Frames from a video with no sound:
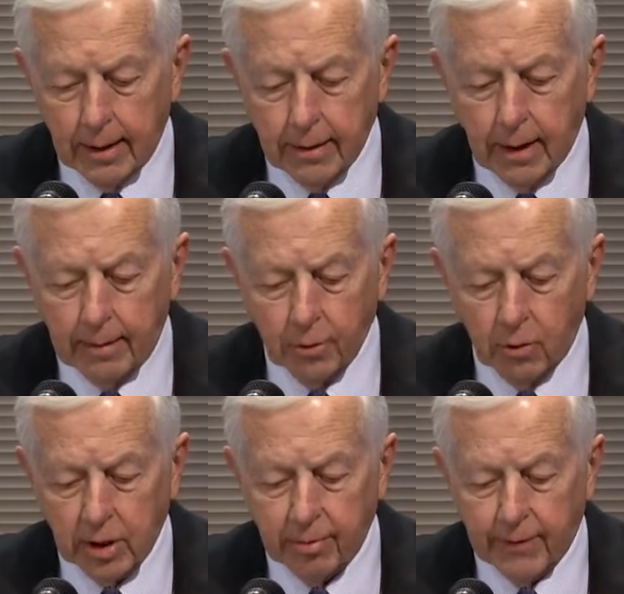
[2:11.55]
then I'm
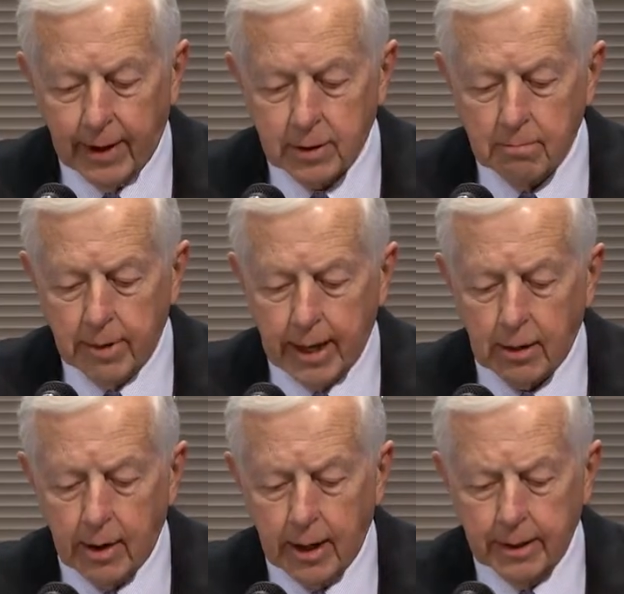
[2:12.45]
going to provide some
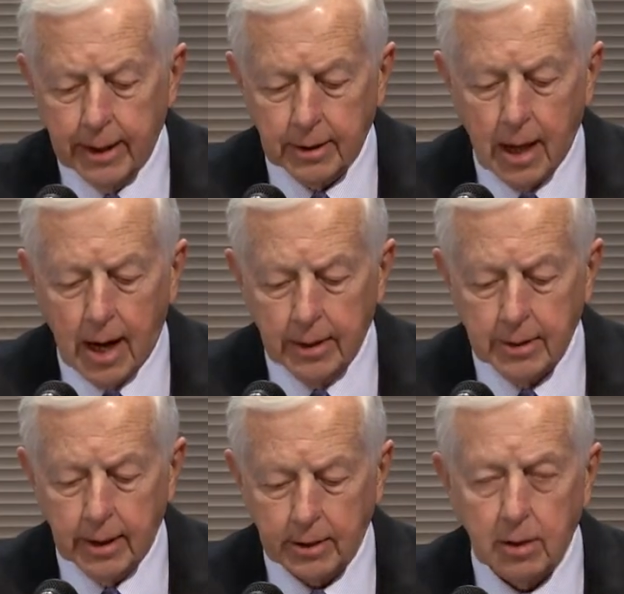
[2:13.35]
background and context.